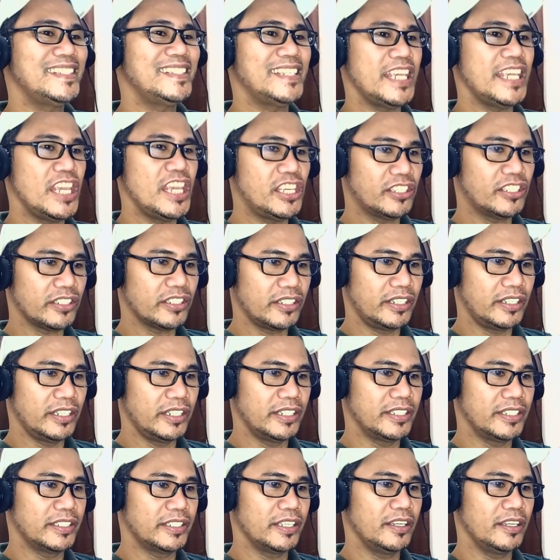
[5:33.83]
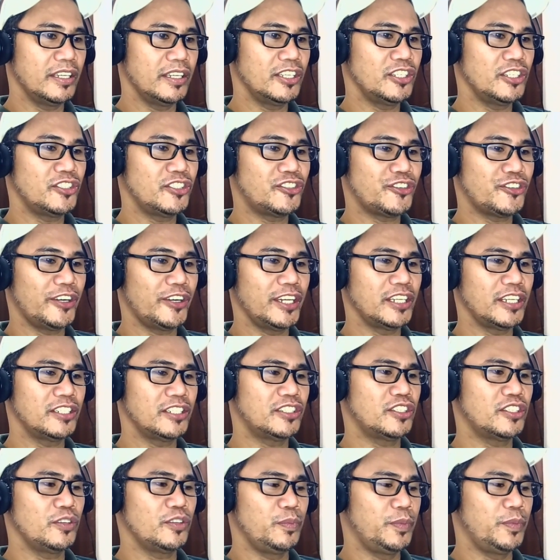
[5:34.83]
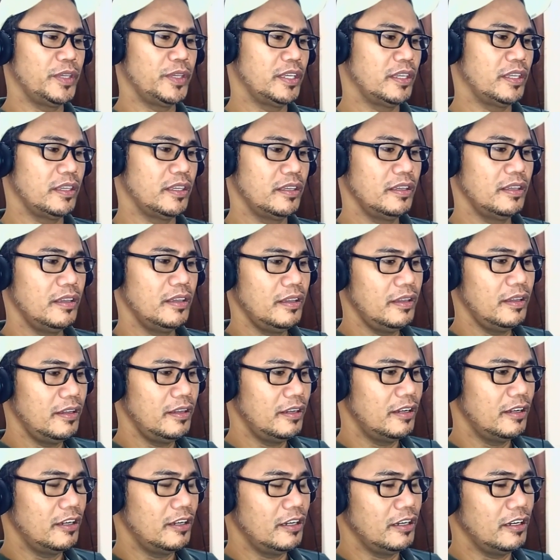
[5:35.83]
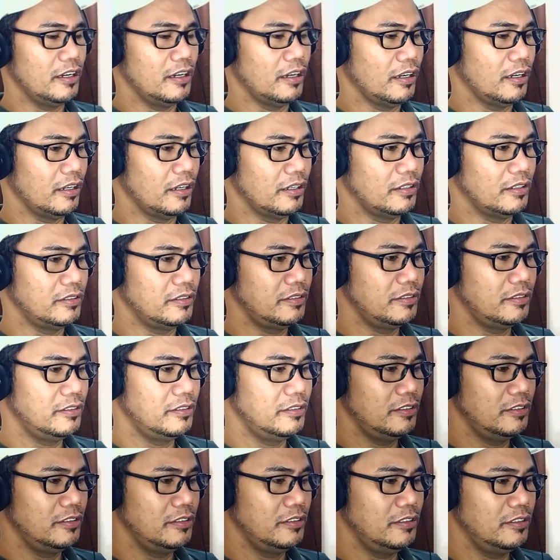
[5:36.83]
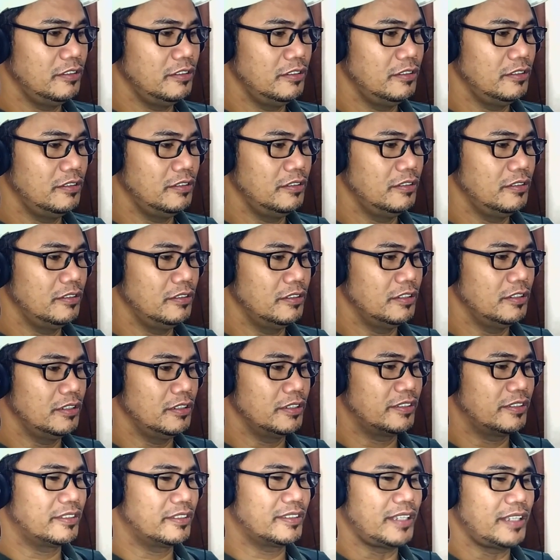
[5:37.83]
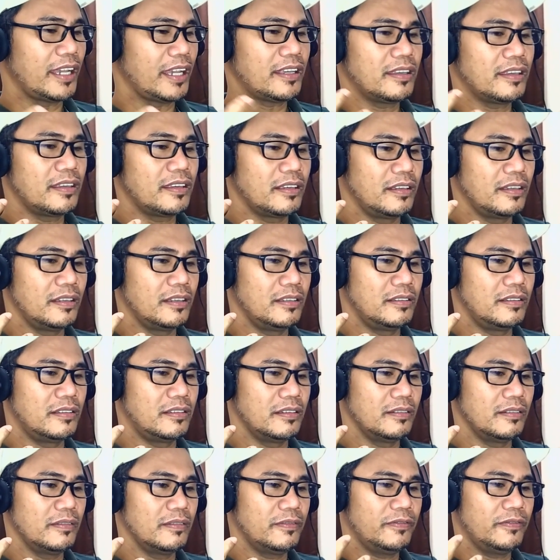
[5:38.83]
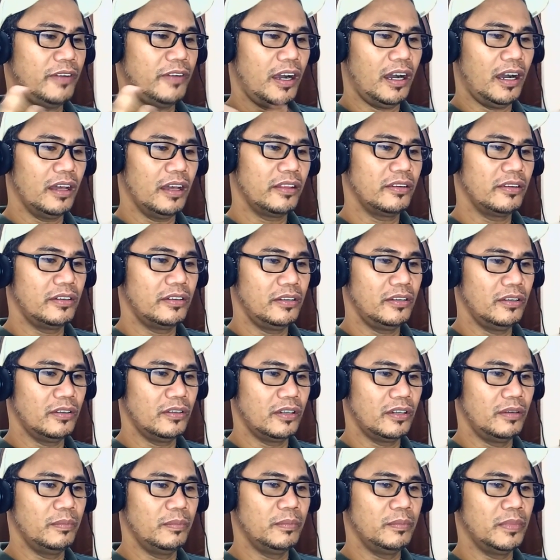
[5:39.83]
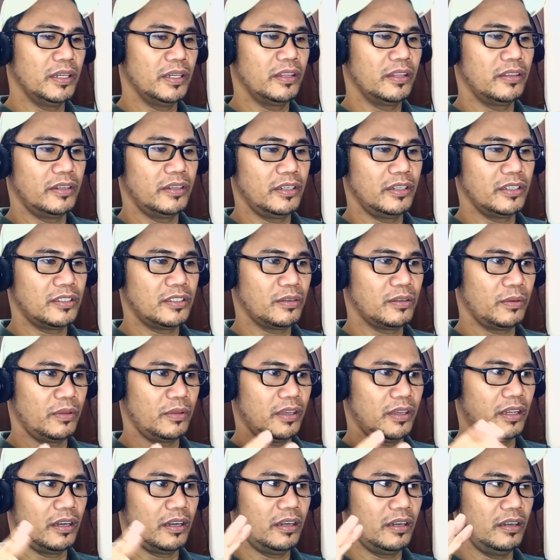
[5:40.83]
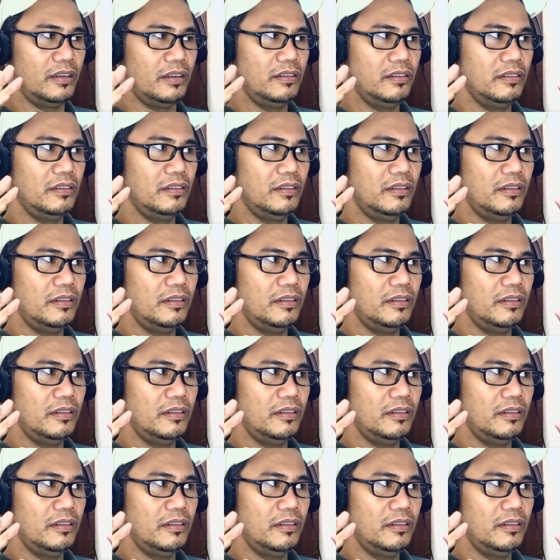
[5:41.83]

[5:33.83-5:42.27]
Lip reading: teachers trying to be a second father or mother to their